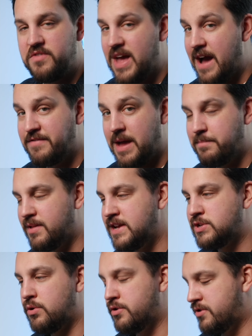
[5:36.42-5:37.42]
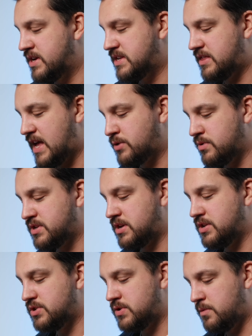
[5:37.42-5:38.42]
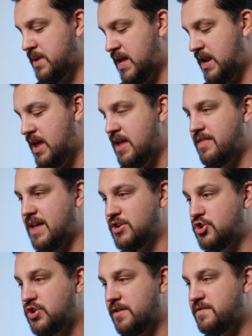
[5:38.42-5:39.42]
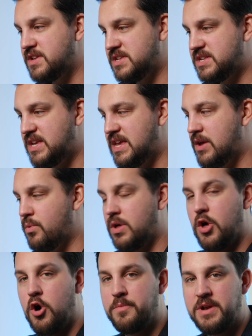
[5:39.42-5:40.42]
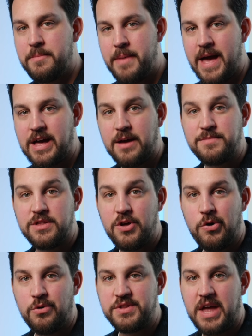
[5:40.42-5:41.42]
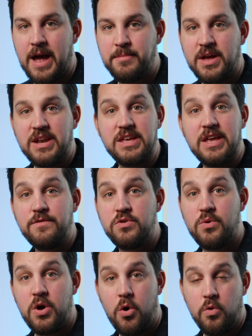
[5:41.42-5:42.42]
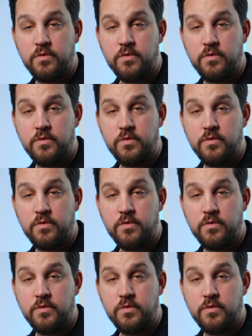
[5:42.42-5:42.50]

wherever you have that placeholder is, that's where it's gonna zoom in, then Shift Z will open it back up to the whole timeline and give you an